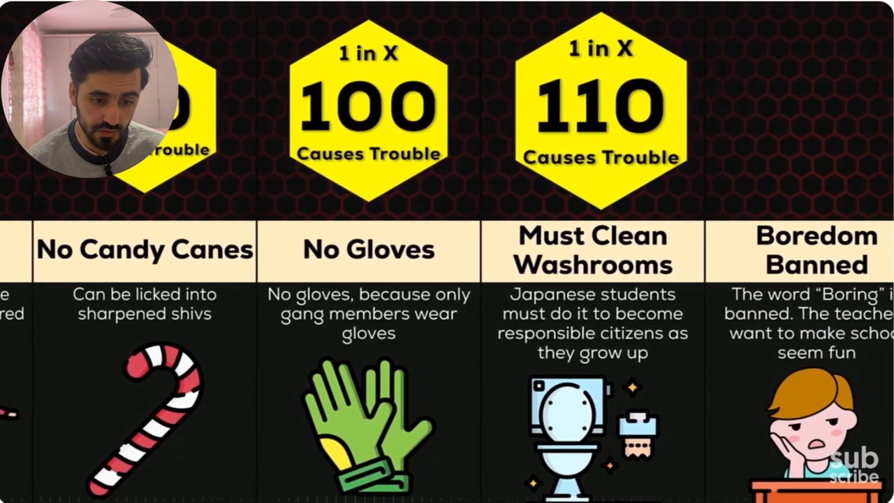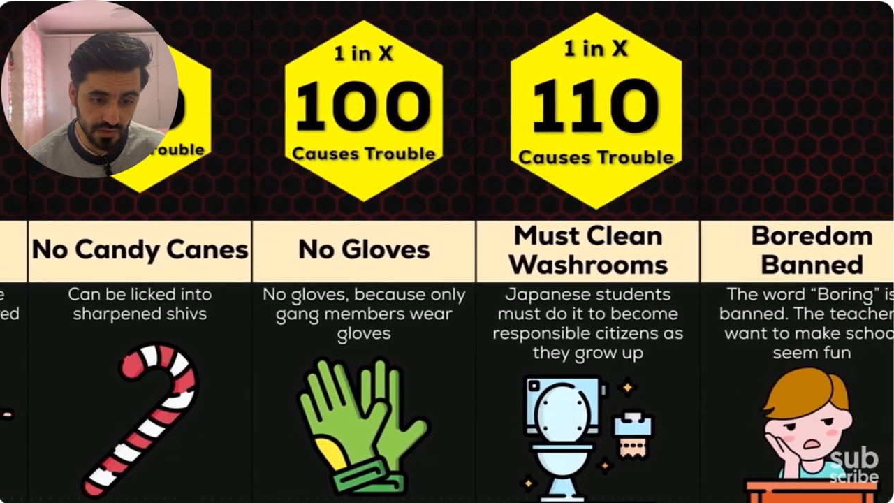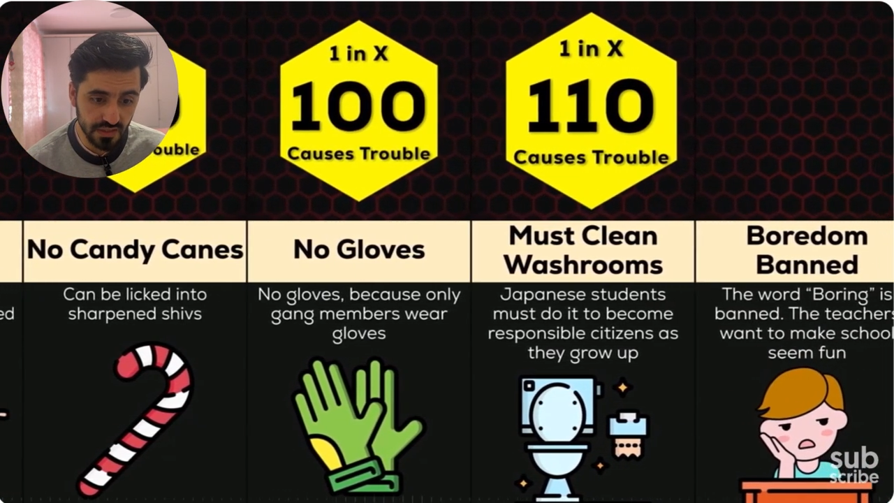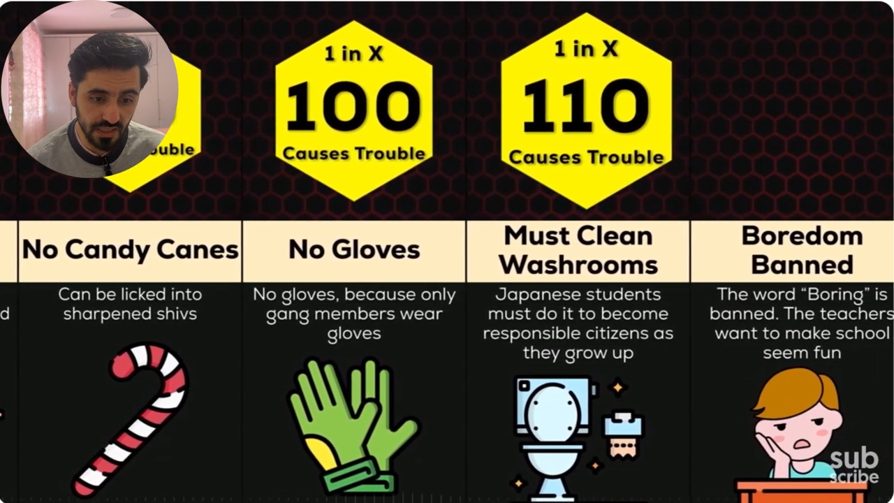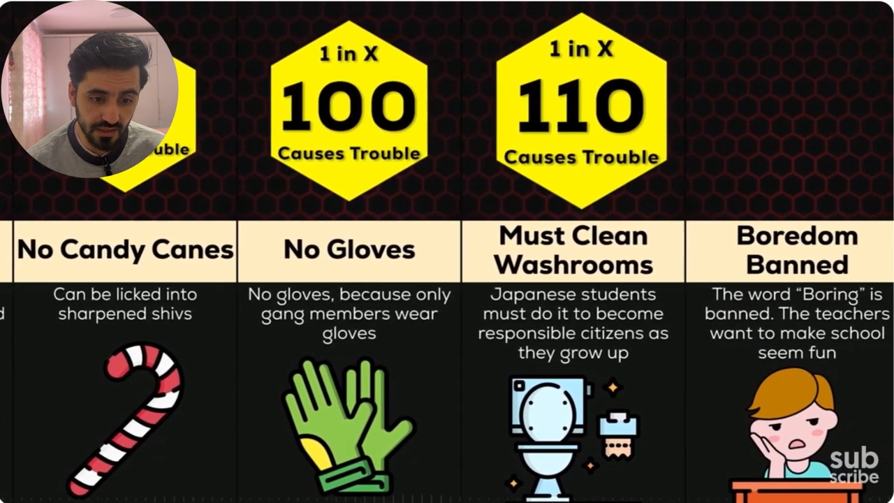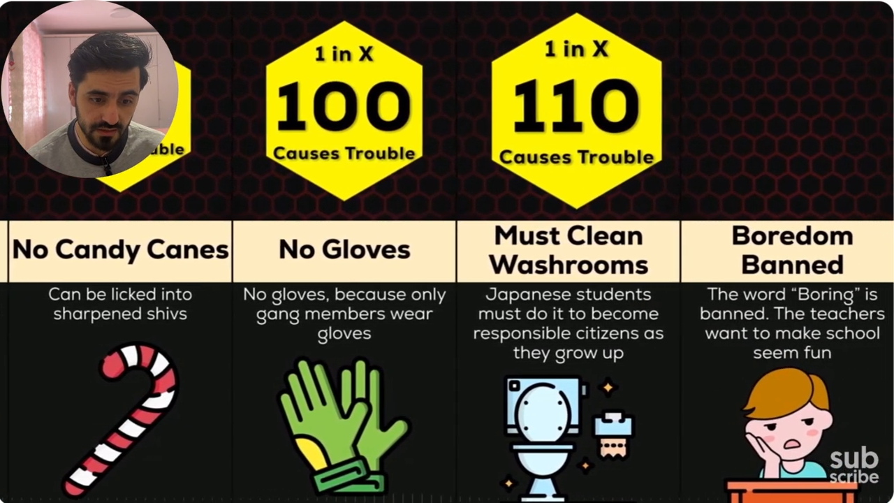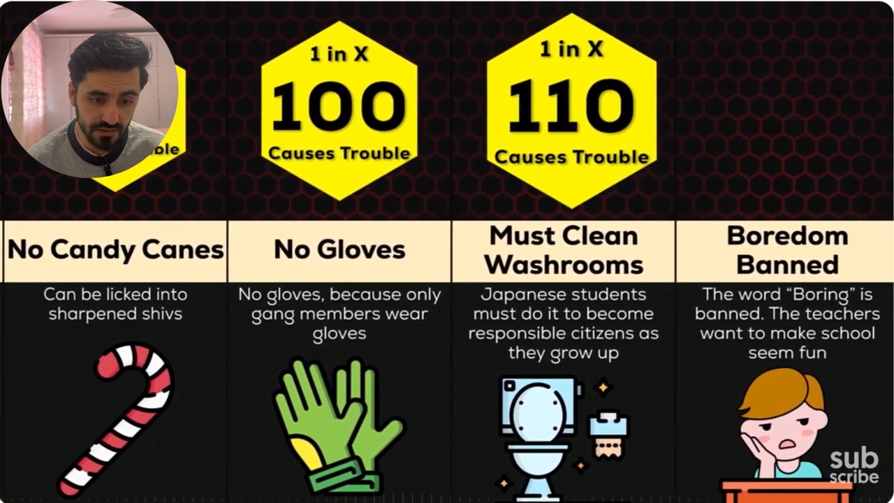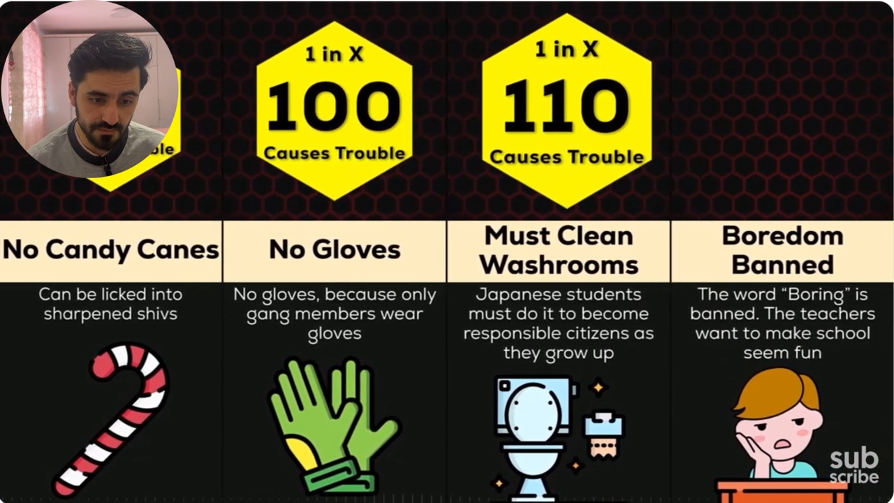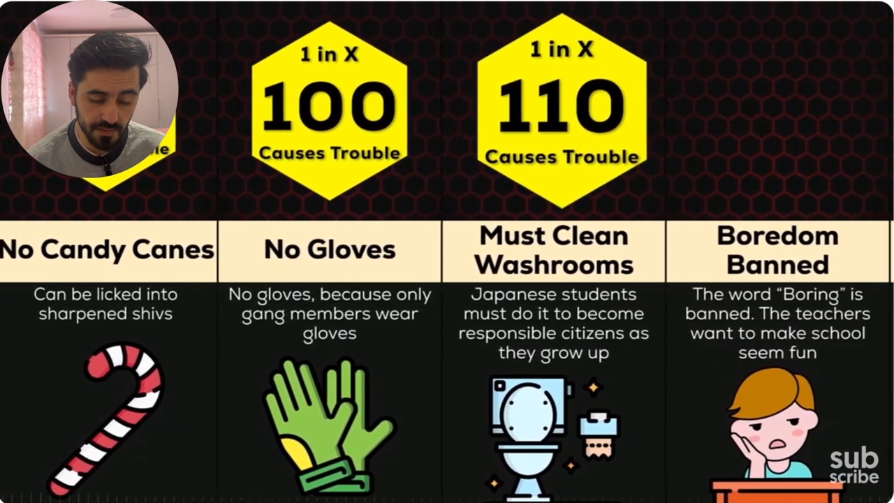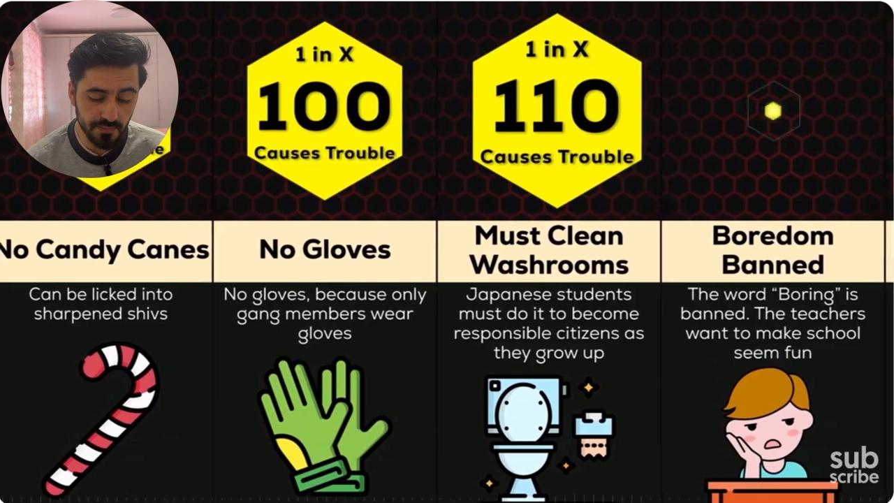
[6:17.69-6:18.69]
only gang
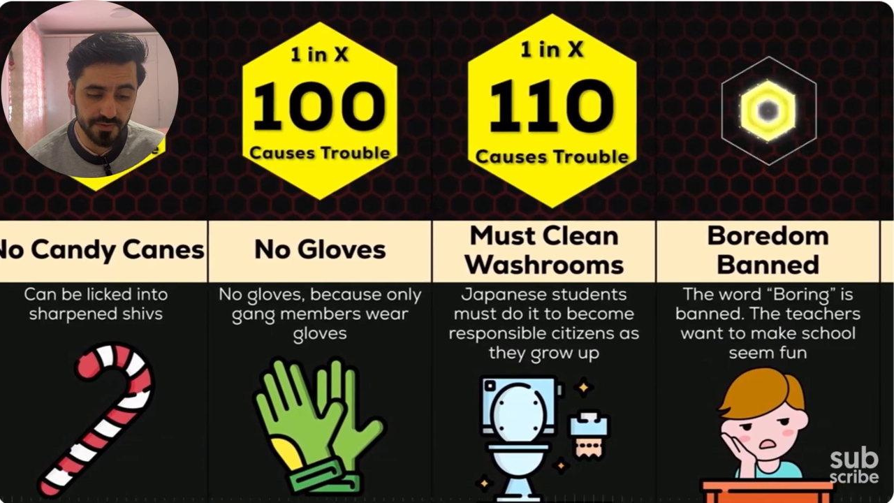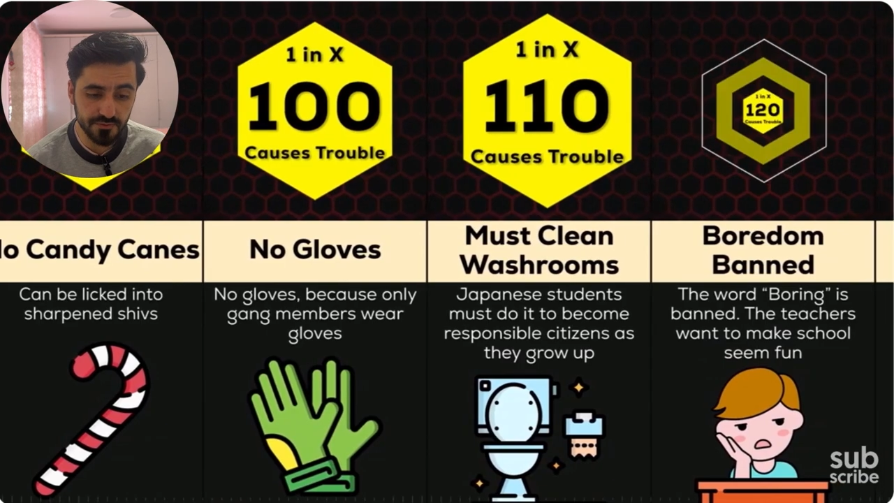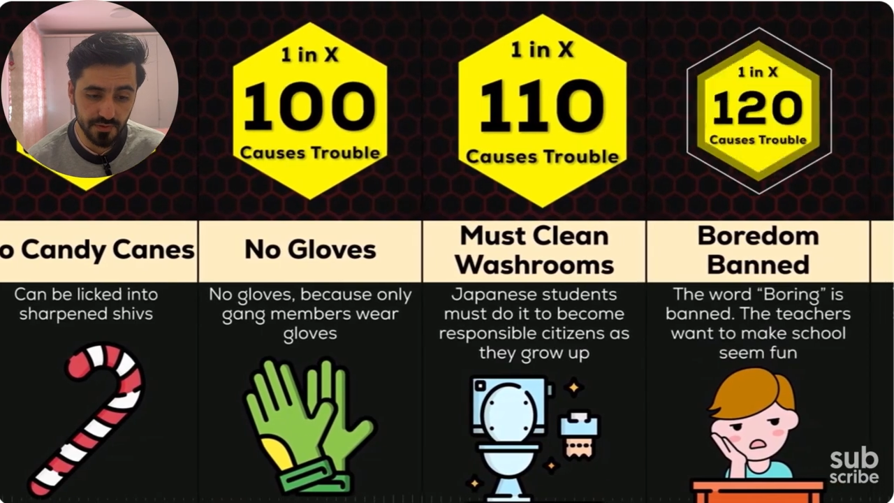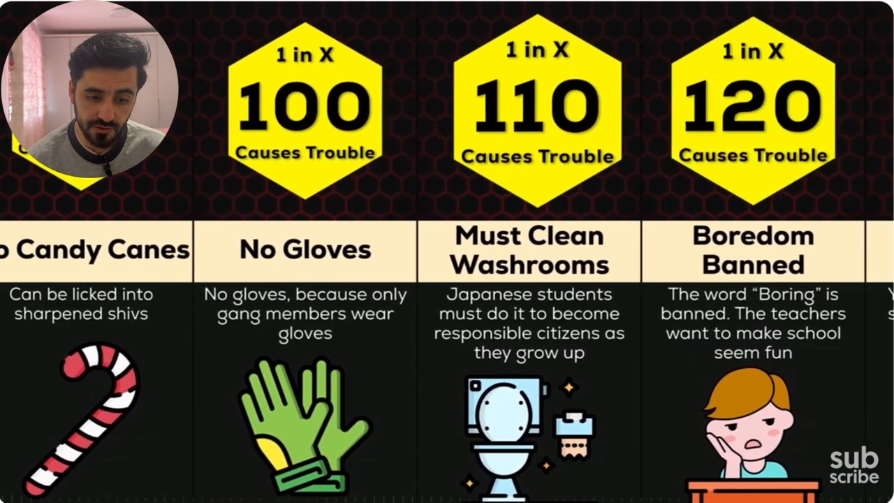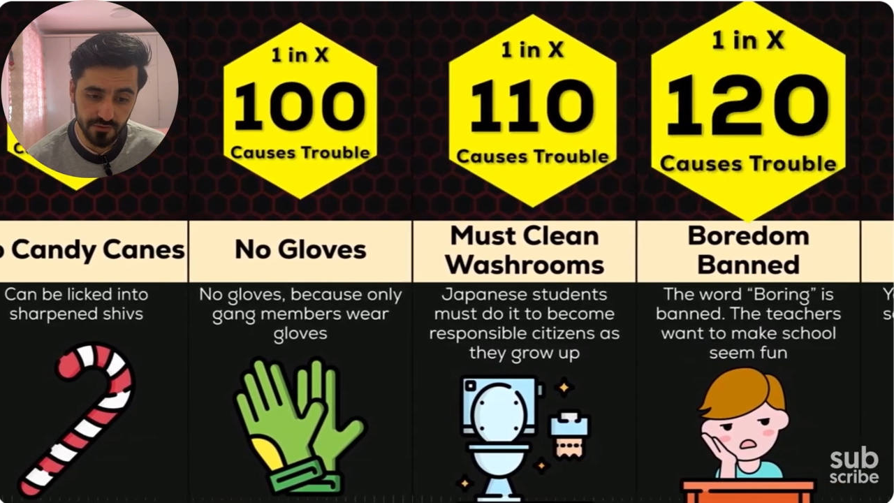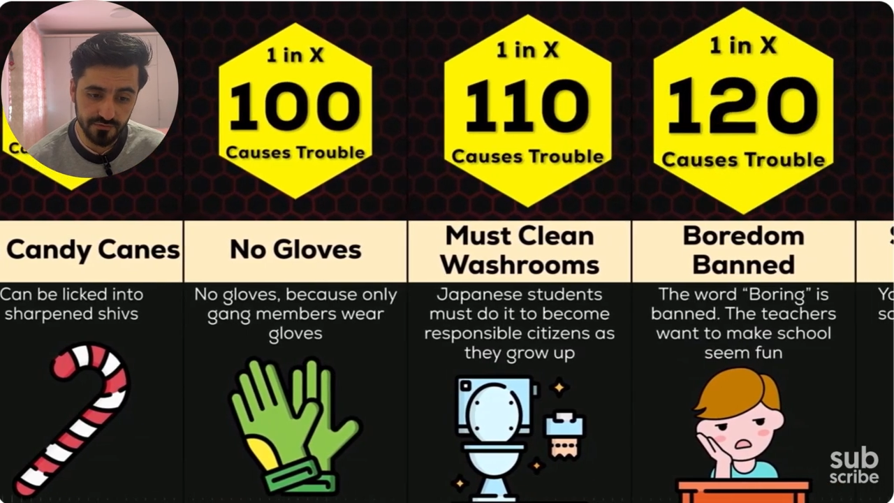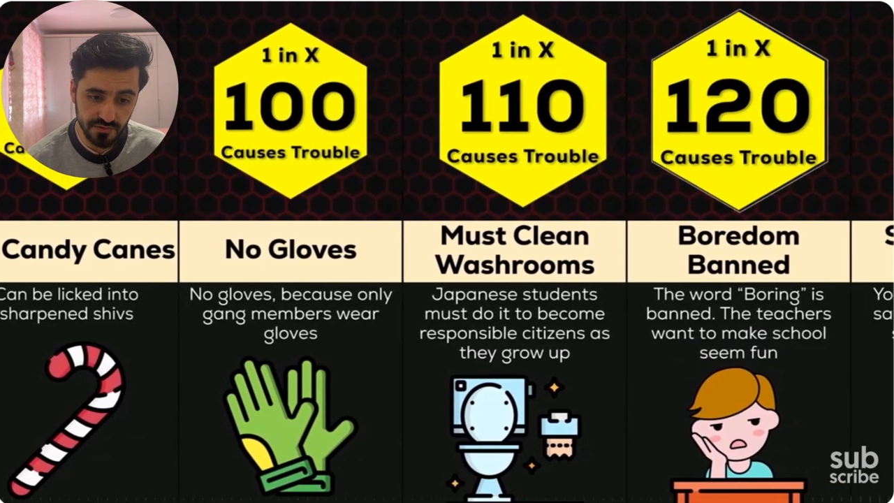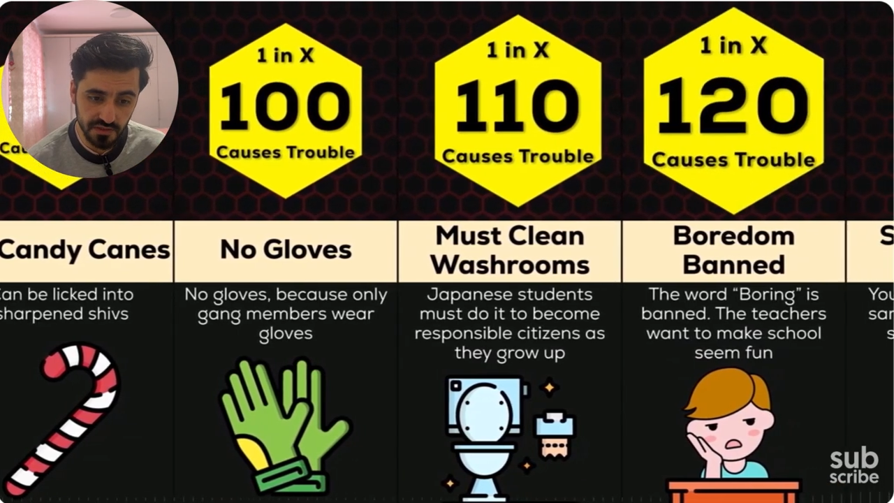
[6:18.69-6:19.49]
members wear gloves.